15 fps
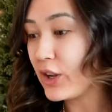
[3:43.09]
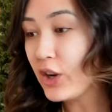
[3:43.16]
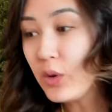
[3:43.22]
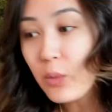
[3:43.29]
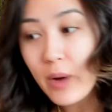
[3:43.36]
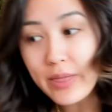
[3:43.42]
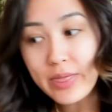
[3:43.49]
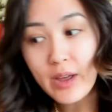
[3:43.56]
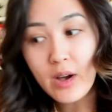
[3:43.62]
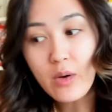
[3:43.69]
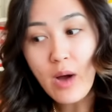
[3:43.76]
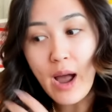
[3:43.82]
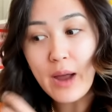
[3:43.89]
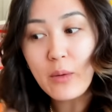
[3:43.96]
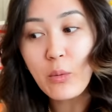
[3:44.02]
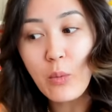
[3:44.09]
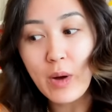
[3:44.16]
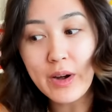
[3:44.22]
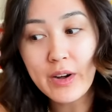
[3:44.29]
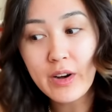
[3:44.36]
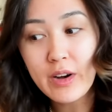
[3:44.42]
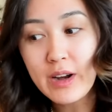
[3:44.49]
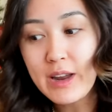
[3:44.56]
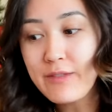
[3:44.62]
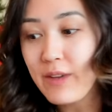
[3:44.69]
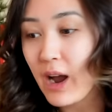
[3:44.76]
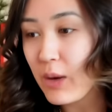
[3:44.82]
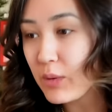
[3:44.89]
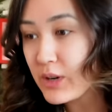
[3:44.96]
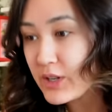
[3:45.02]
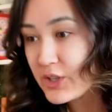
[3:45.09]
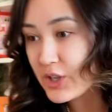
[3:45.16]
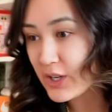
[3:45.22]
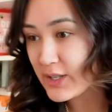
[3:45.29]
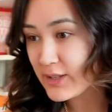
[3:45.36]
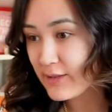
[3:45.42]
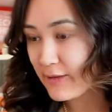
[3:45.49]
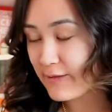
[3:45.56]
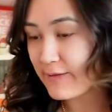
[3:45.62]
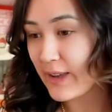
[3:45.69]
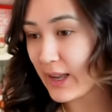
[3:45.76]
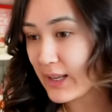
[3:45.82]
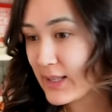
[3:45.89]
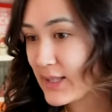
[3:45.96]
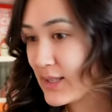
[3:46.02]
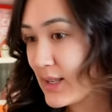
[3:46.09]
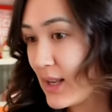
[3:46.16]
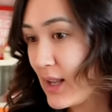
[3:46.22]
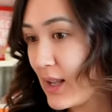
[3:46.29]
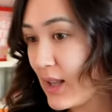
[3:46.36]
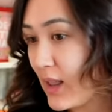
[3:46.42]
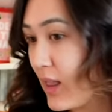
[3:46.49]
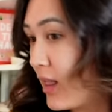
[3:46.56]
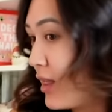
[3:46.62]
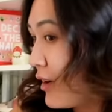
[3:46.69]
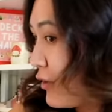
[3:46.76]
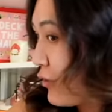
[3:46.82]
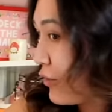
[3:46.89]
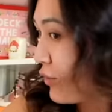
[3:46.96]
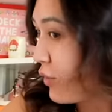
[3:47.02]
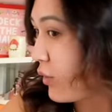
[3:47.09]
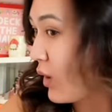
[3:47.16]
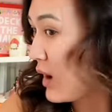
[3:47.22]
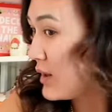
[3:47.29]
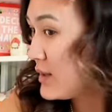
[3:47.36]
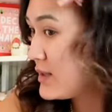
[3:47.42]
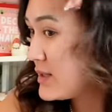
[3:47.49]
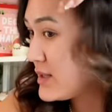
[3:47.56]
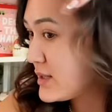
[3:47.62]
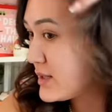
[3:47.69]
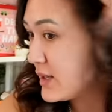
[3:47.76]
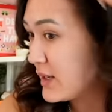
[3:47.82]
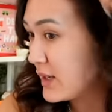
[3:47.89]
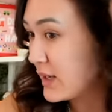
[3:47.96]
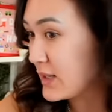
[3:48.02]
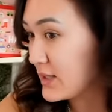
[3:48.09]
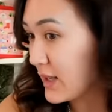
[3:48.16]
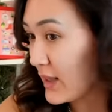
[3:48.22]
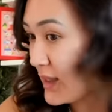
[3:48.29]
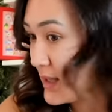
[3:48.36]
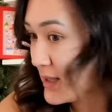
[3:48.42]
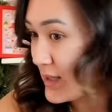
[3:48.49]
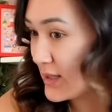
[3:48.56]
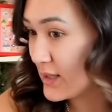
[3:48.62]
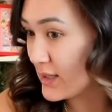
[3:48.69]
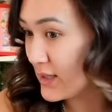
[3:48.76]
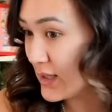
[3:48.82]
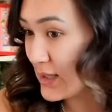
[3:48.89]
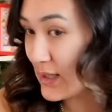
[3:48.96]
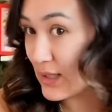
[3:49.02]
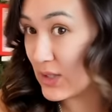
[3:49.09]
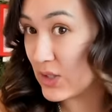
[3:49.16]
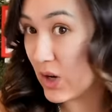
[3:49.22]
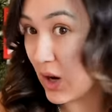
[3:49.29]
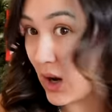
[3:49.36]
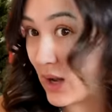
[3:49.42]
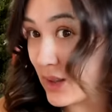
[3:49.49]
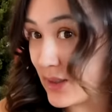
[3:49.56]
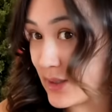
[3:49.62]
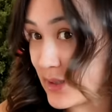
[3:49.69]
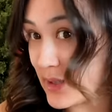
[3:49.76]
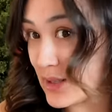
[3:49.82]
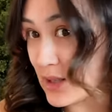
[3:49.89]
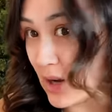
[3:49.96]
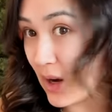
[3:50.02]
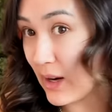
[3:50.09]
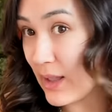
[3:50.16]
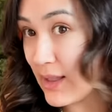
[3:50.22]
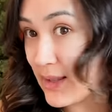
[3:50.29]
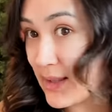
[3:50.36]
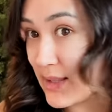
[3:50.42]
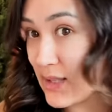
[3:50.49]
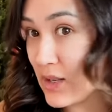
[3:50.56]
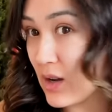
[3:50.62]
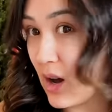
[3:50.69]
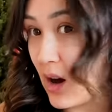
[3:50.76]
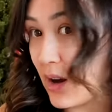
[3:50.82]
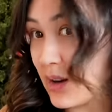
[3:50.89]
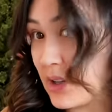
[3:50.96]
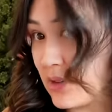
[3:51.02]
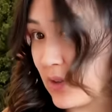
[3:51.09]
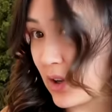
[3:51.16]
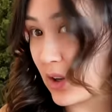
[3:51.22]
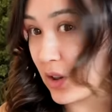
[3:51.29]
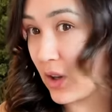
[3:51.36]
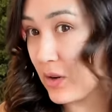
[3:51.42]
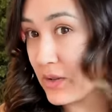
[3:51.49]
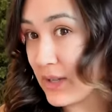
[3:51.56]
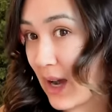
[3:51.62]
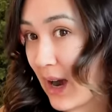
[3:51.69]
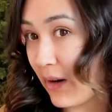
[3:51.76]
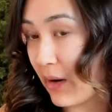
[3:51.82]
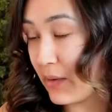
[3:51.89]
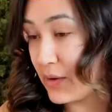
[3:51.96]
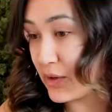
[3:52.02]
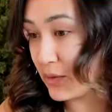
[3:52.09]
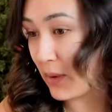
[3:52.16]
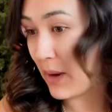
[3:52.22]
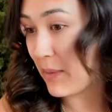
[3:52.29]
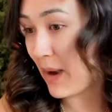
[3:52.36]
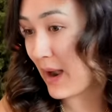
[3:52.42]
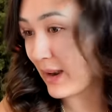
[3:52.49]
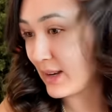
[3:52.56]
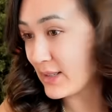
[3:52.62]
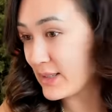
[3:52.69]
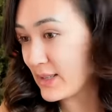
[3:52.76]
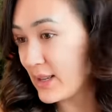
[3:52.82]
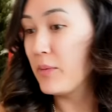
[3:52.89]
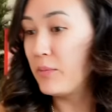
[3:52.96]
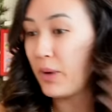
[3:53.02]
You know what though? I wonder if I were to just fix the fronts, because like this is not it. This is not even close to how I would do my bangs.